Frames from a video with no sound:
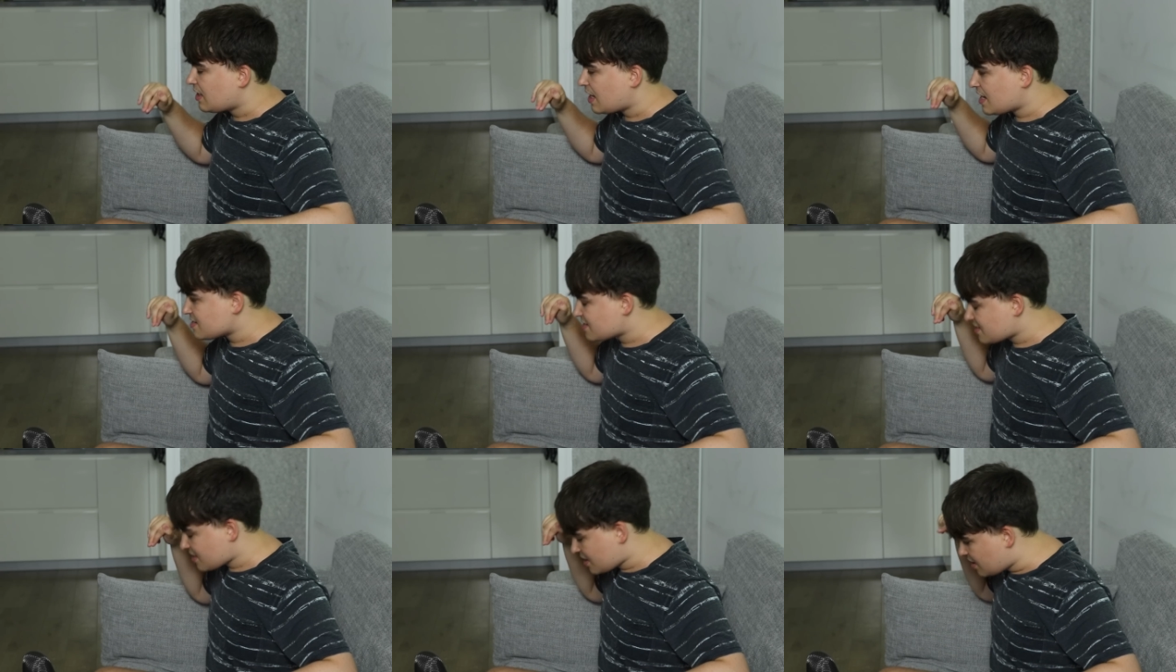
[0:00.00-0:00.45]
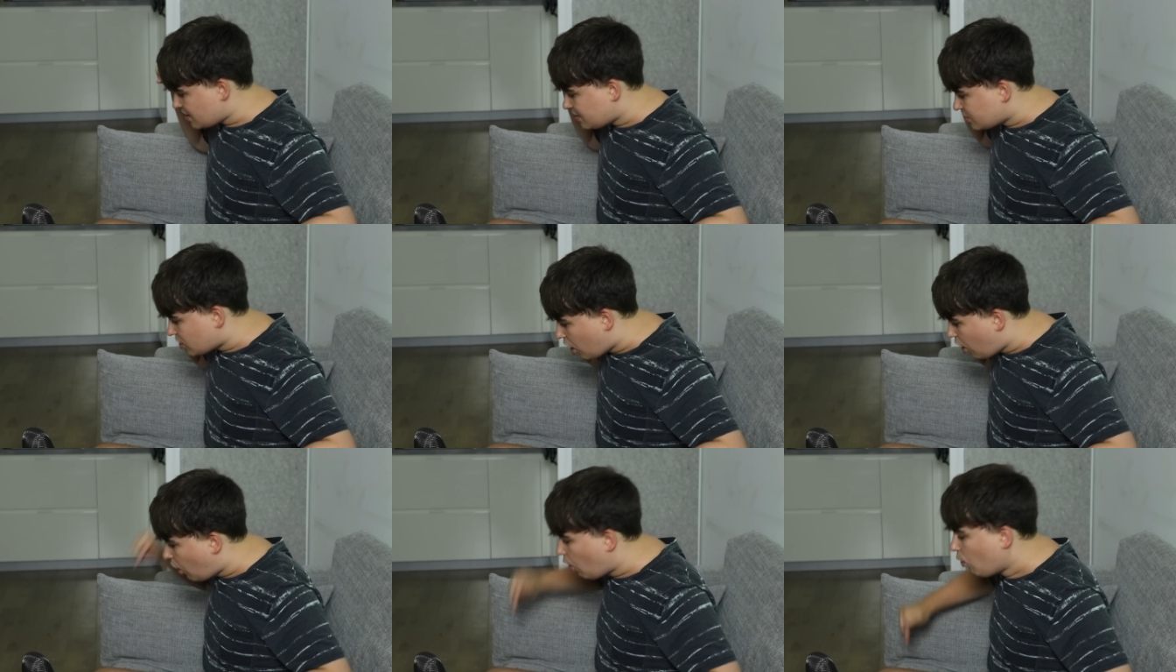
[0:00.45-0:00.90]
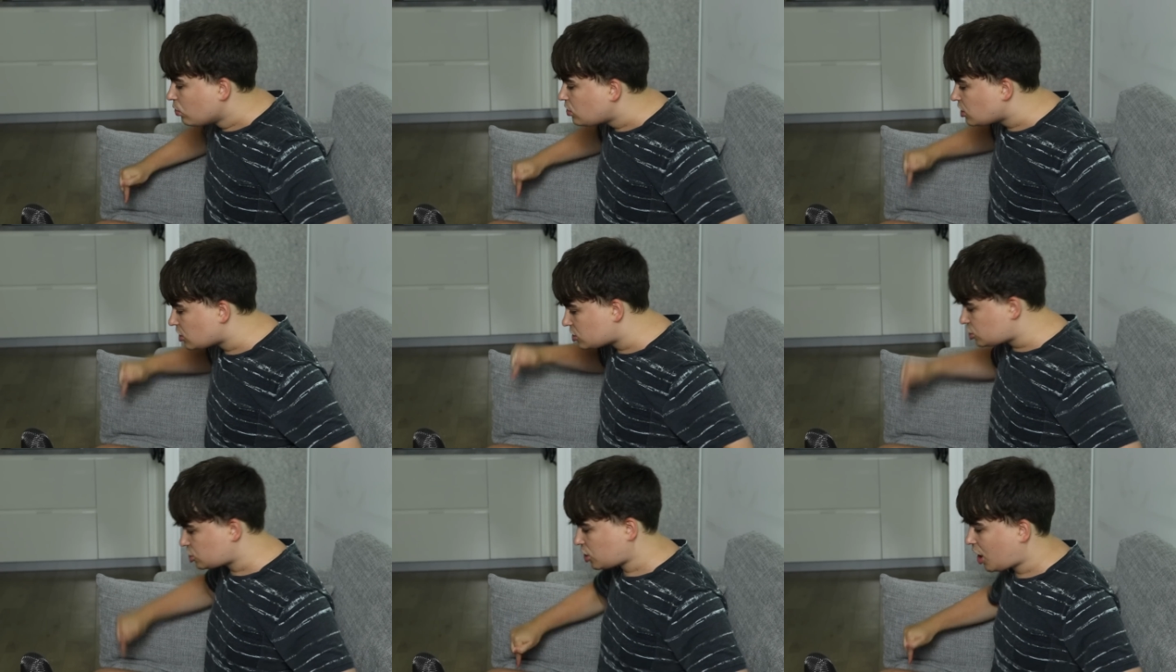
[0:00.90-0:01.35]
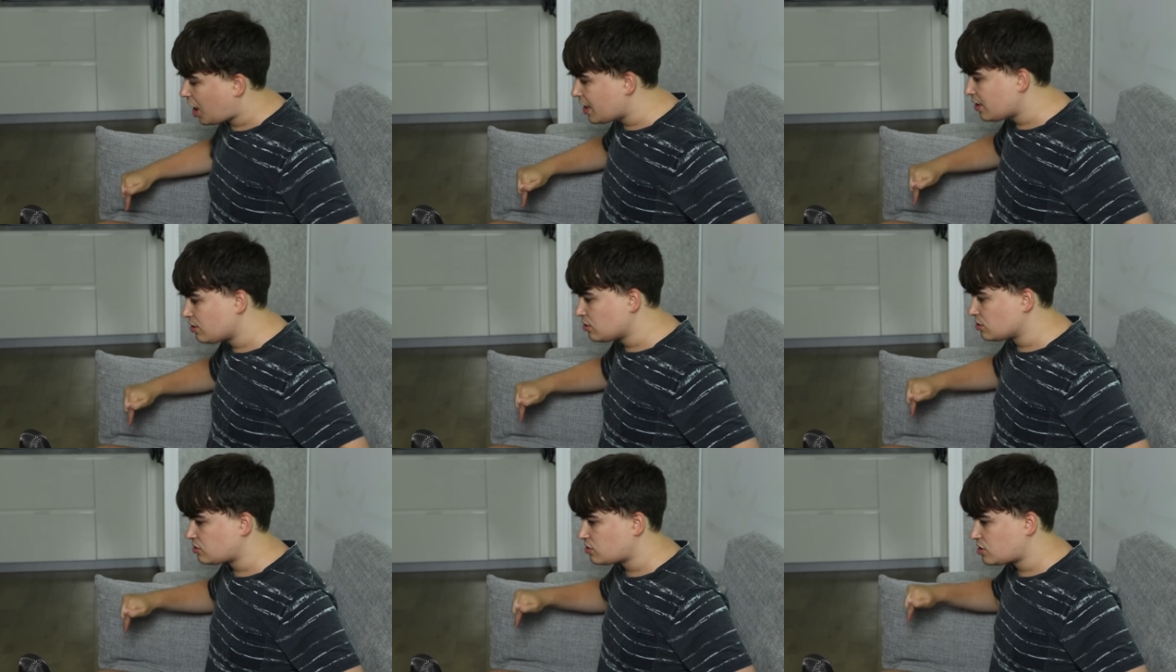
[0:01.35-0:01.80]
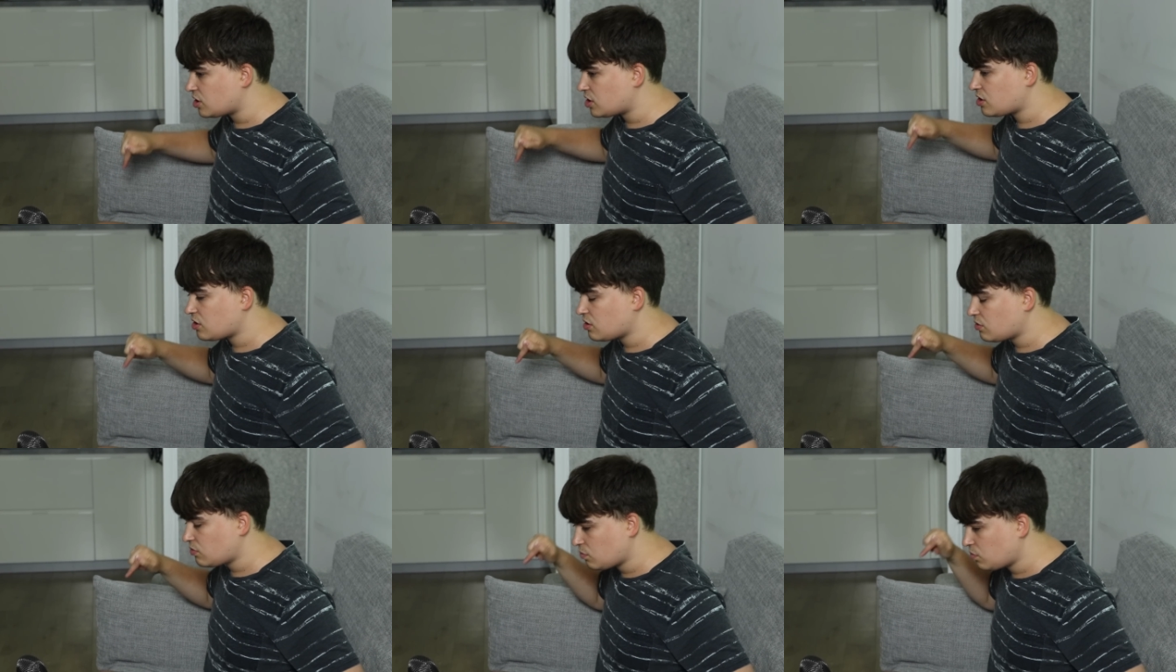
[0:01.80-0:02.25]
as an older child, that